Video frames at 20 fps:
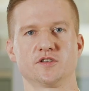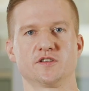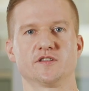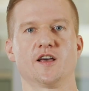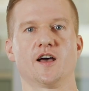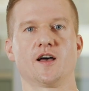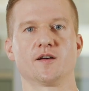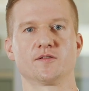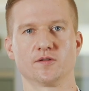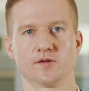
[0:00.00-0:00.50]
and
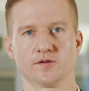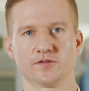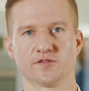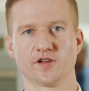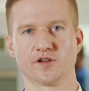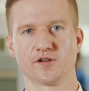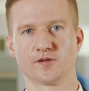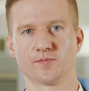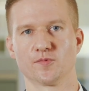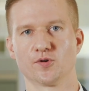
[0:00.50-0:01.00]
downloads
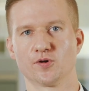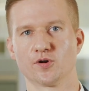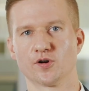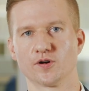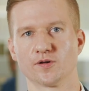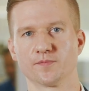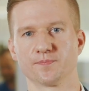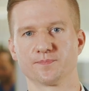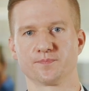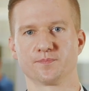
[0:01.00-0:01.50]

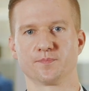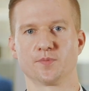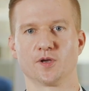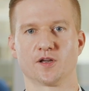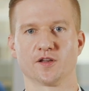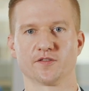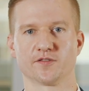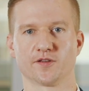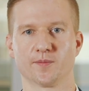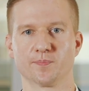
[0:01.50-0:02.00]
anymore
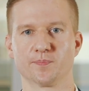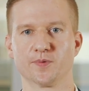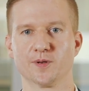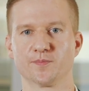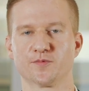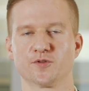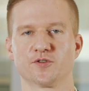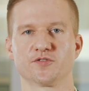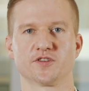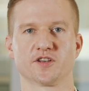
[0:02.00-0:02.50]
because on
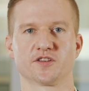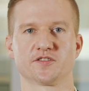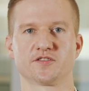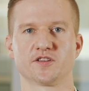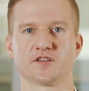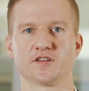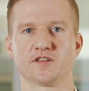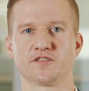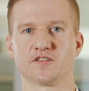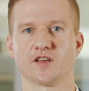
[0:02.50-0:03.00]
BIM
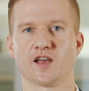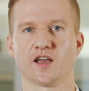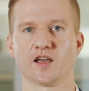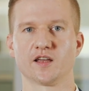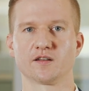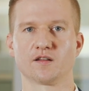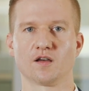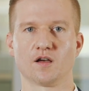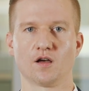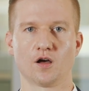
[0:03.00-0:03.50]
360
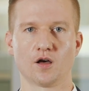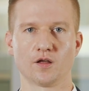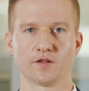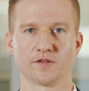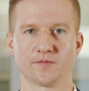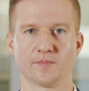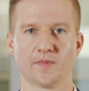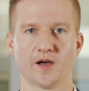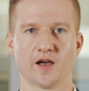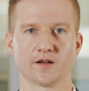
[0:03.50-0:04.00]
Design, all of
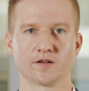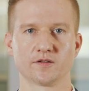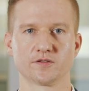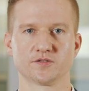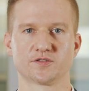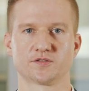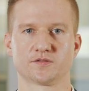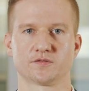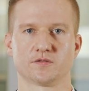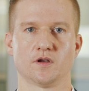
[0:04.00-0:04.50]
the
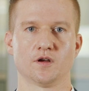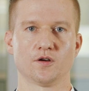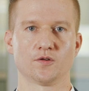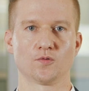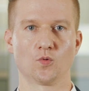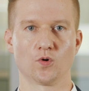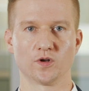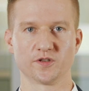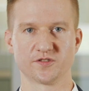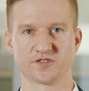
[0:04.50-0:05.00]
models are
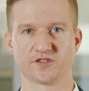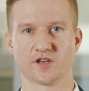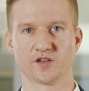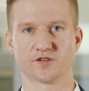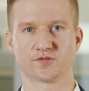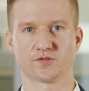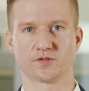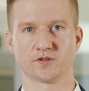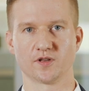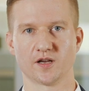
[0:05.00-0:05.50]
in one
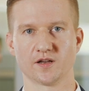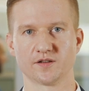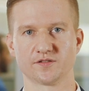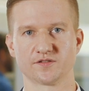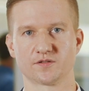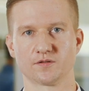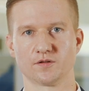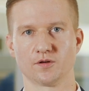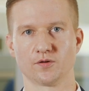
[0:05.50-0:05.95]
centralized